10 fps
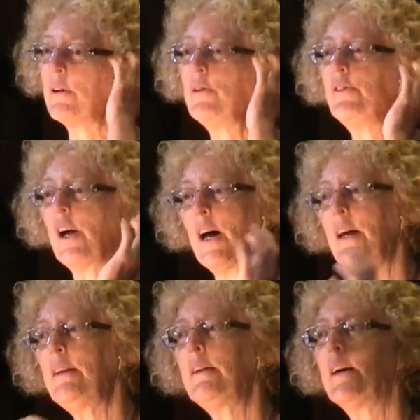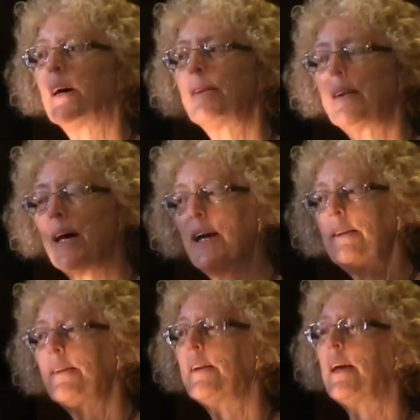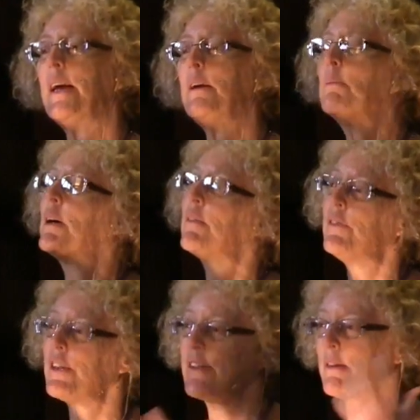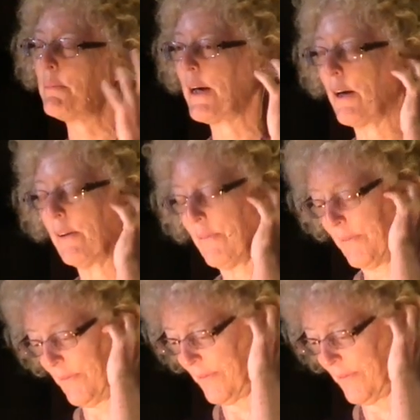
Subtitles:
who John assigns the name of Jezebel.